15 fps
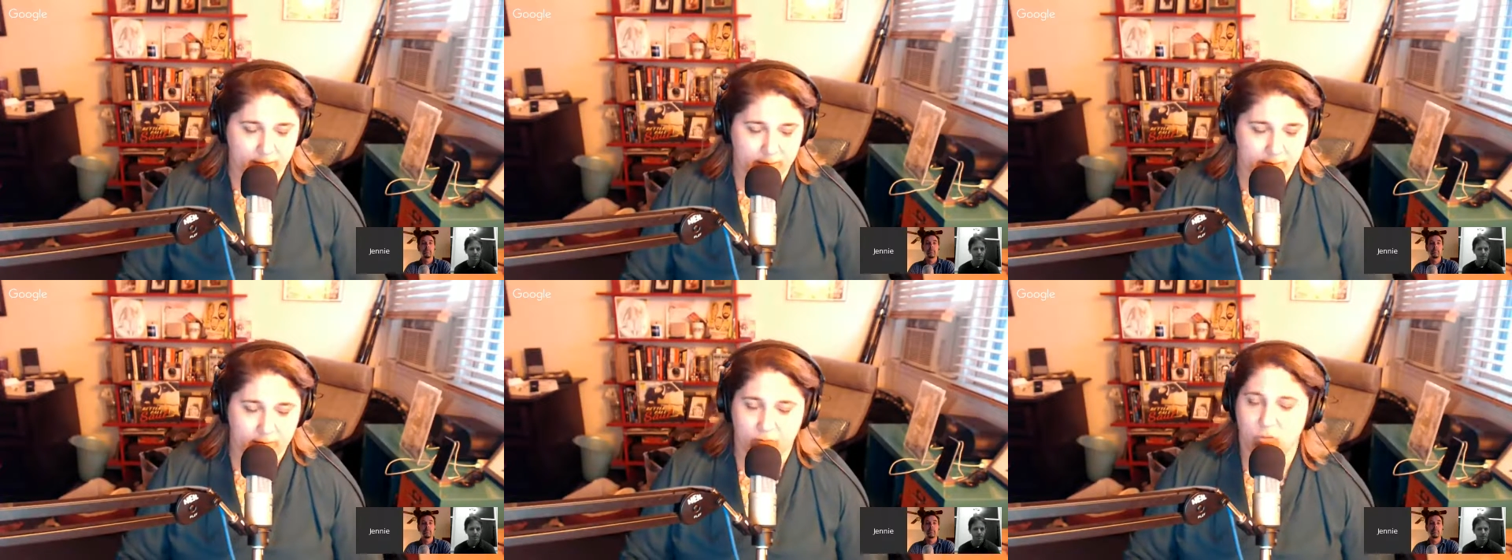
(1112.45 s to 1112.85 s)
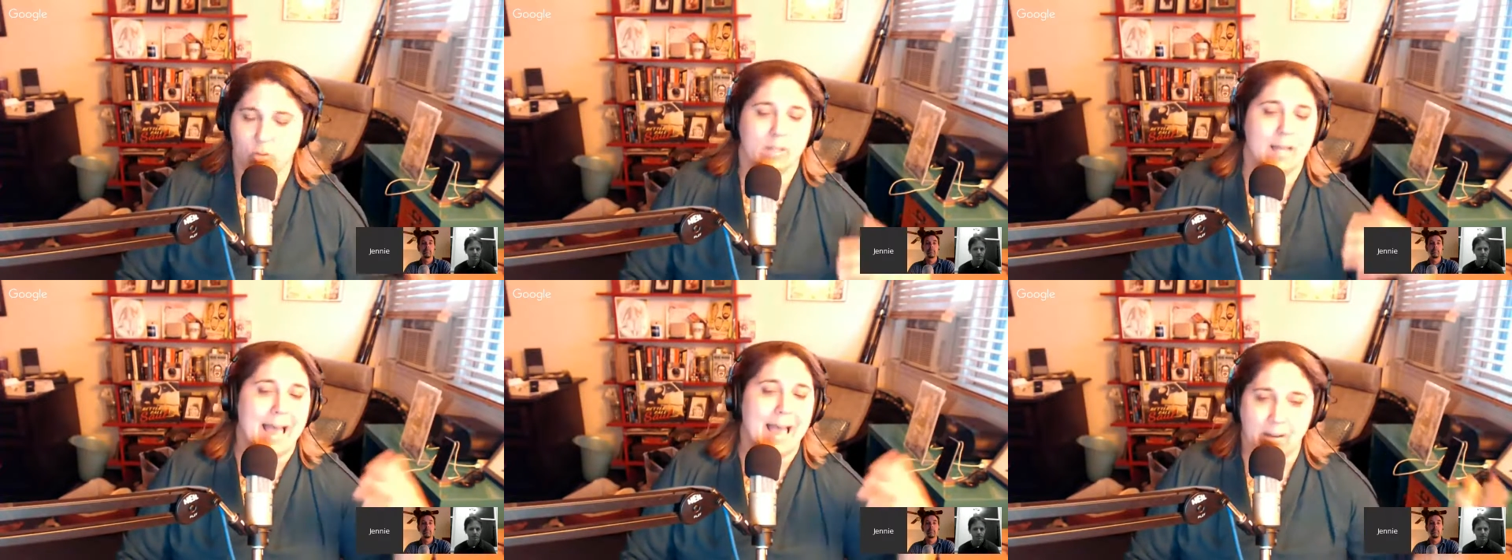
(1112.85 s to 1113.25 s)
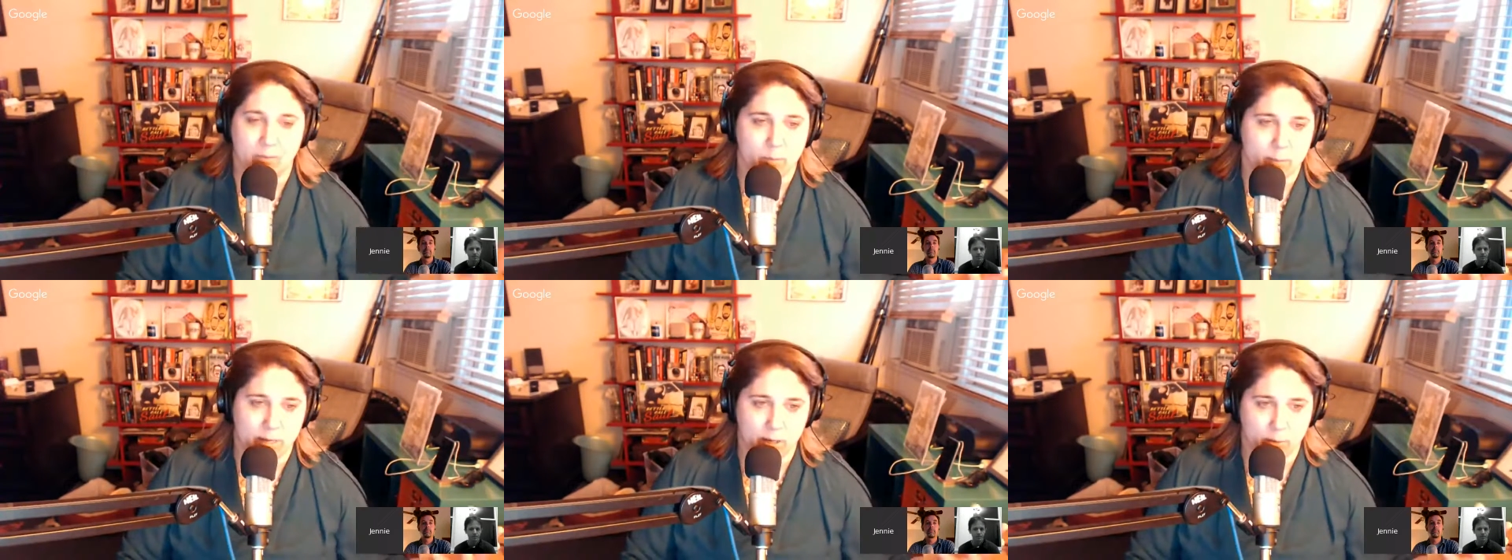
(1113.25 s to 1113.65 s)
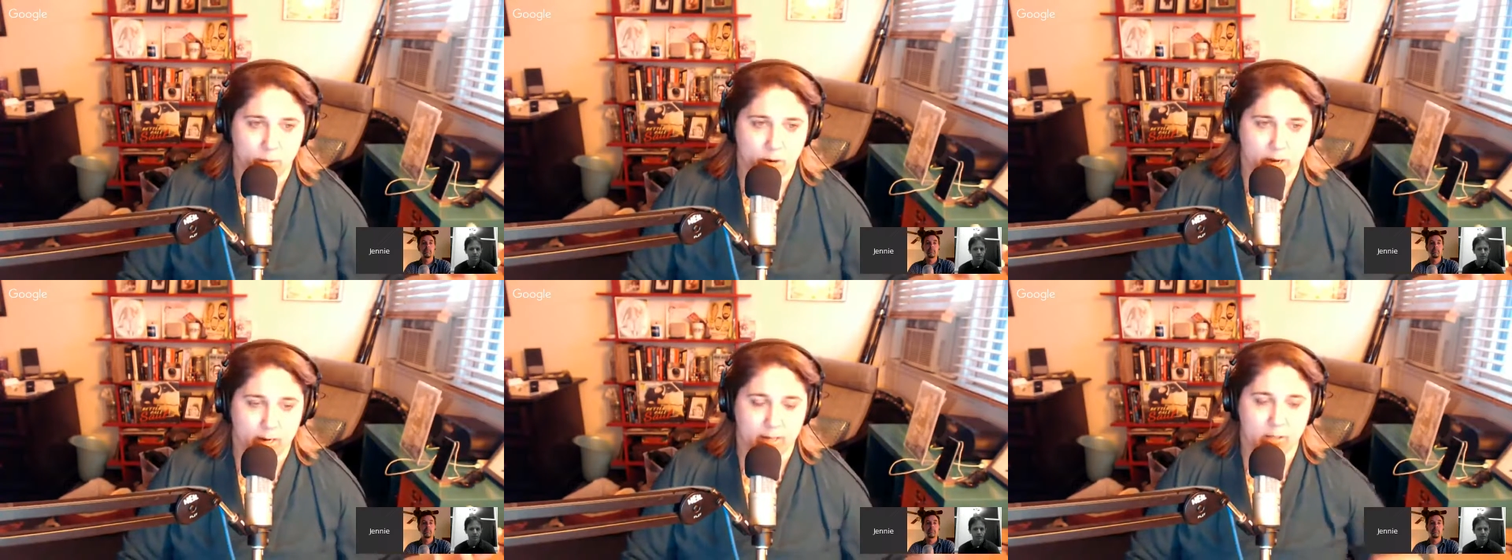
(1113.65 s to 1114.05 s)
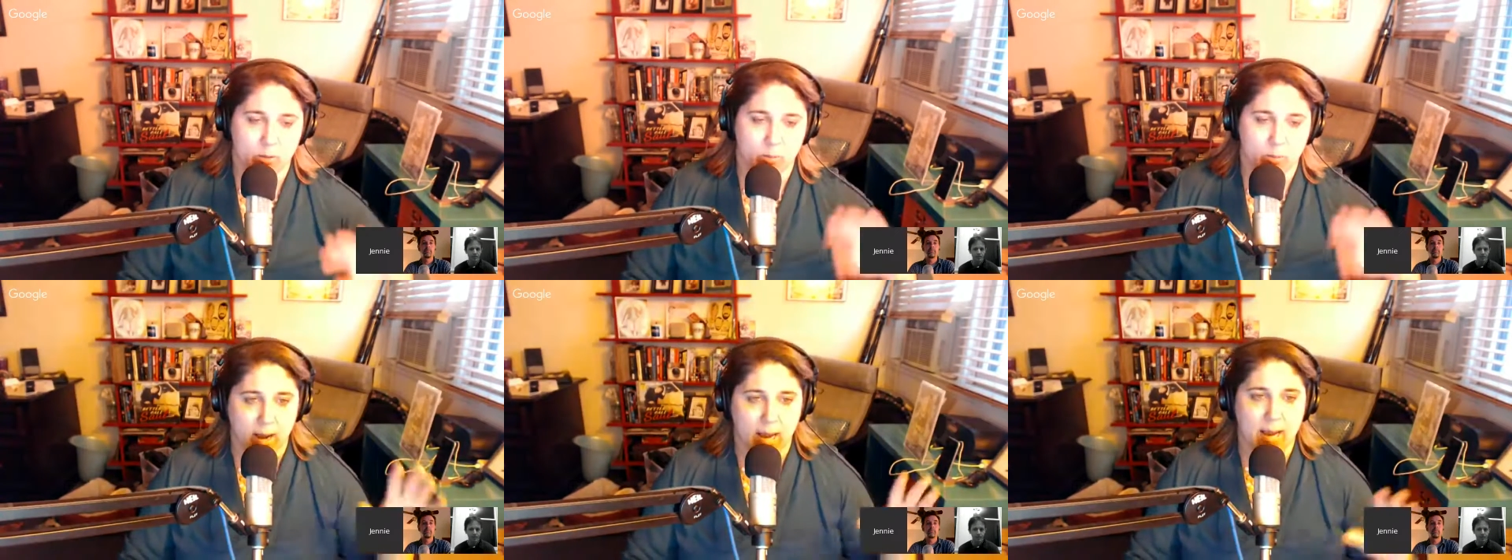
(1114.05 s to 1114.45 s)
for lack of a better product,
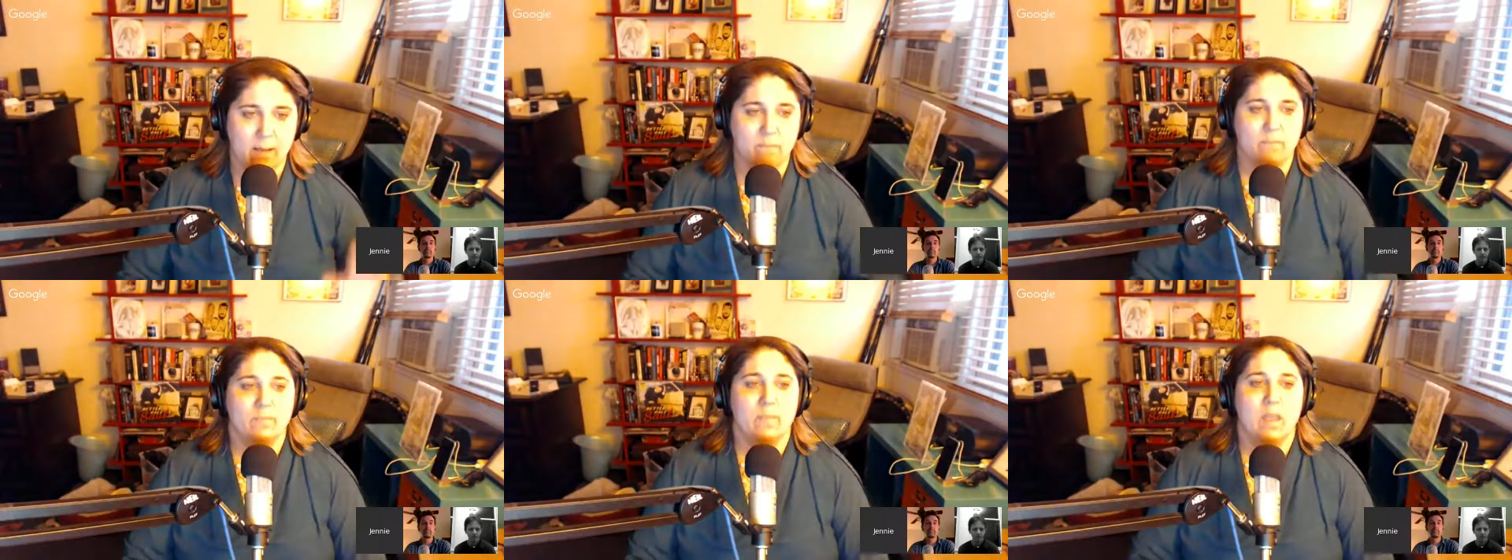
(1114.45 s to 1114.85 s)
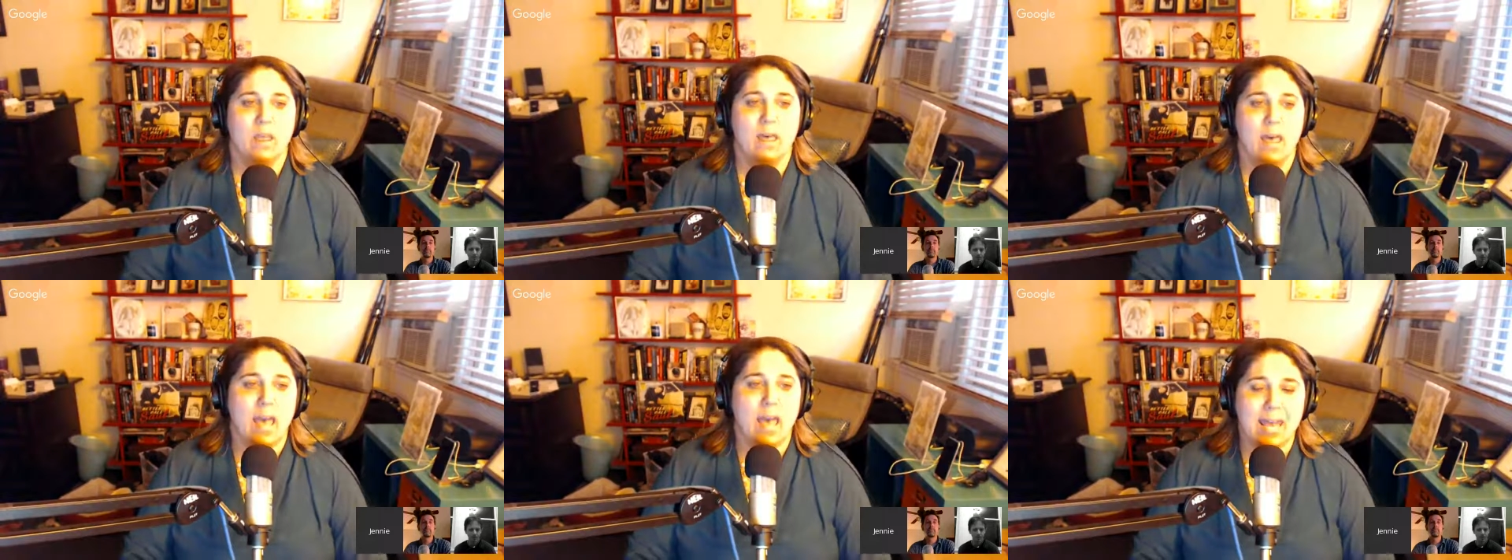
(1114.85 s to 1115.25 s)
right? And